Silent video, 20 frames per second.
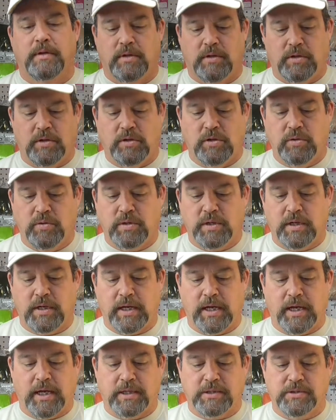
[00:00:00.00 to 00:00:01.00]
You can
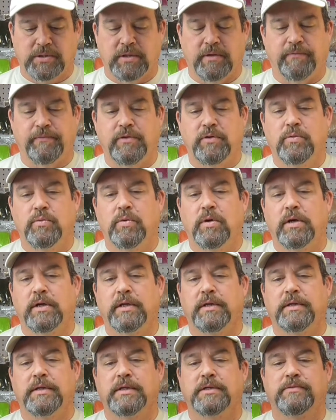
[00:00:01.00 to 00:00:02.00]
actually, if you
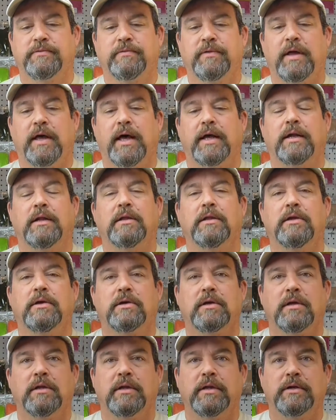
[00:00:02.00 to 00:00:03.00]
wanted this fly to
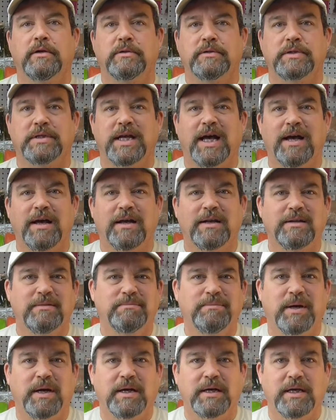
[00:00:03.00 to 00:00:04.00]
look a little
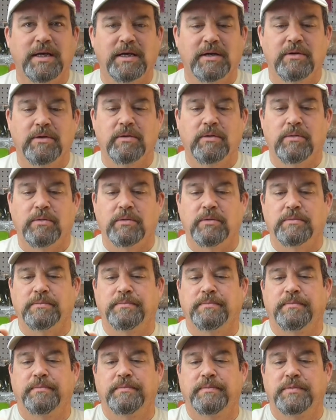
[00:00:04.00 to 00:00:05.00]
buggier or
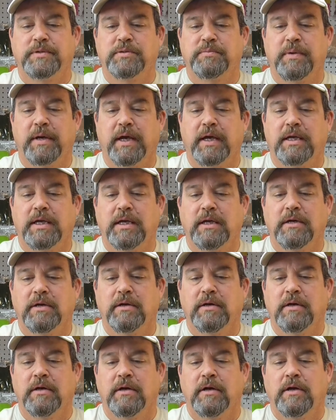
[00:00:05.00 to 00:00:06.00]

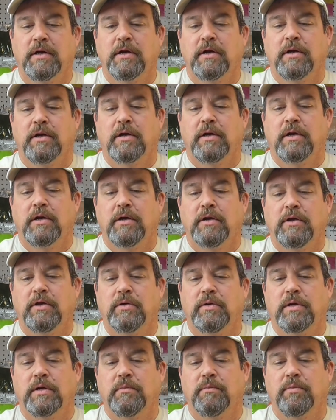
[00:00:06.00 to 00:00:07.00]
spikier,
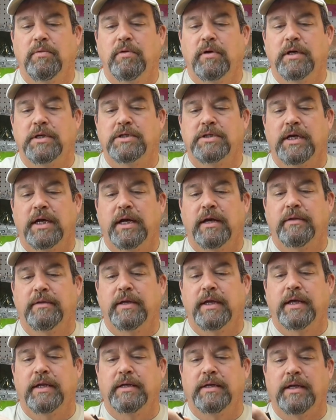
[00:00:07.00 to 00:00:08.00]
you can brush out
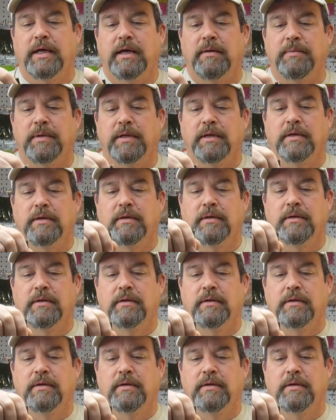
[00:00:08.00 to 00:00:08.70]
that dubbing.